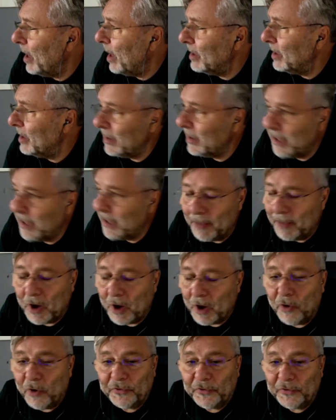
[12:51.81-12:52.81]
has a
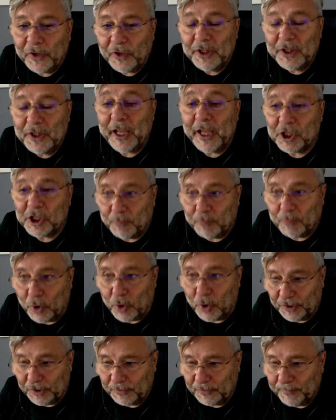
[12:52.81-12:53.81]
name of
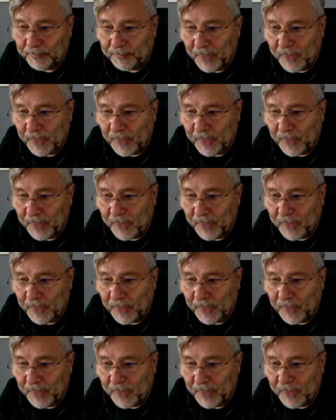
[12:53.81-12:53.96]
dashboard.